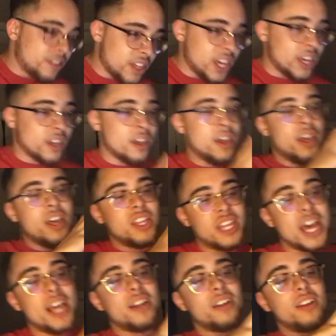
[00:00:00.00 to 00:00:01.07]
think
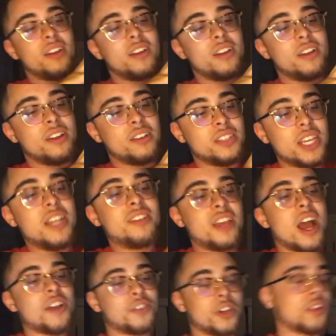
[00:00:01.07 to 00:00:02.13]
that these
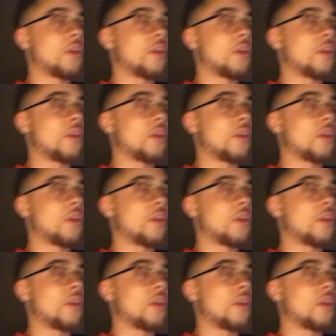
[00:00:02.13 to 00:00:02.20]
guys are